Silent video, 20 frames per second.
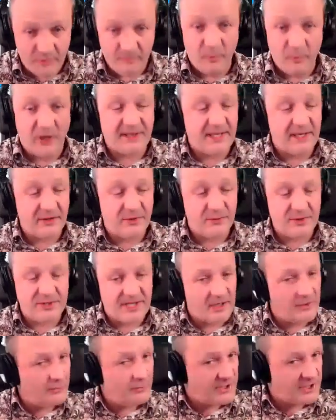what they do is
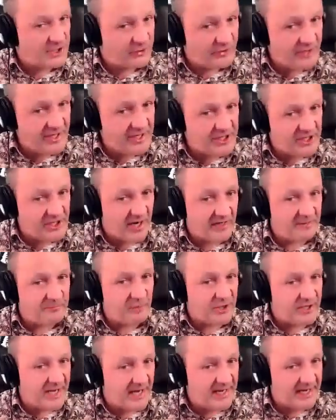they do a screenshot
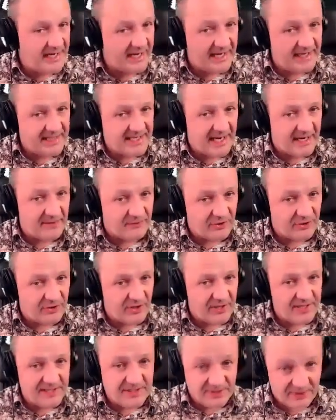pretending it's
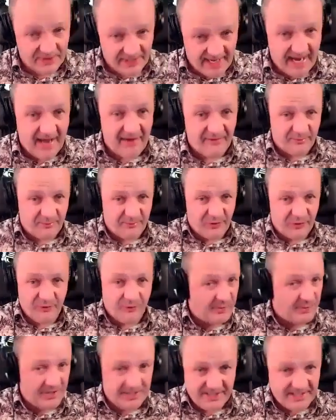advertised. So they have
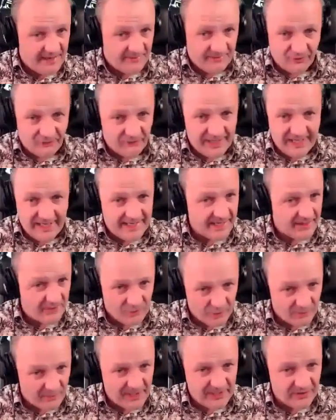proof, but it's never really there.
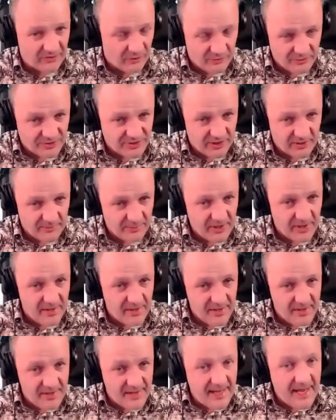Nobody turns up.
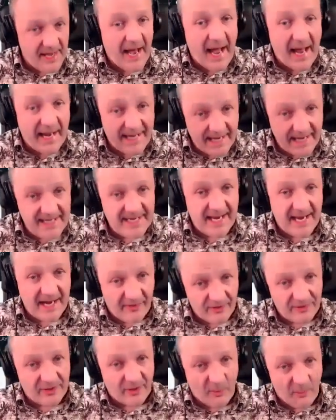And then
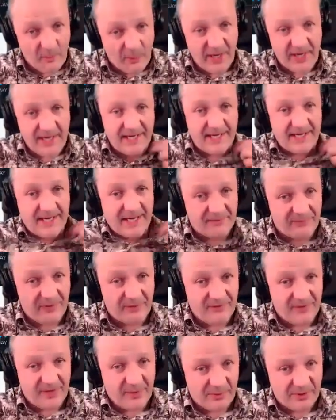they're buying it at
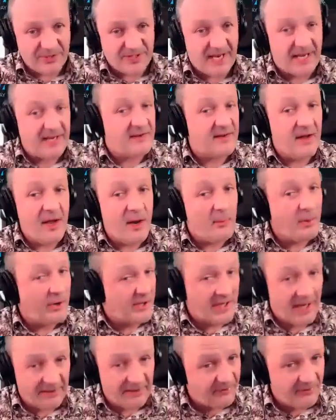50%, but
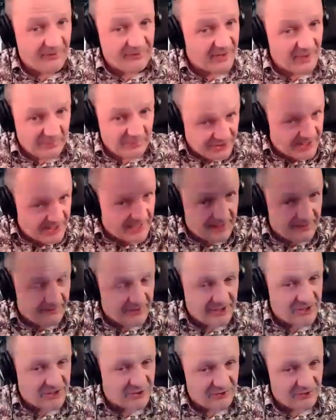not 50% of
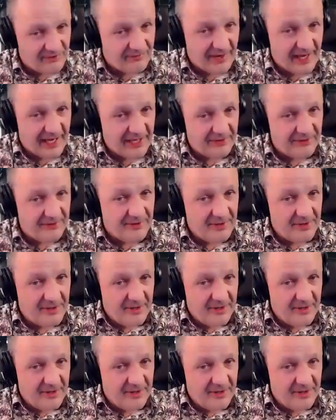its true value,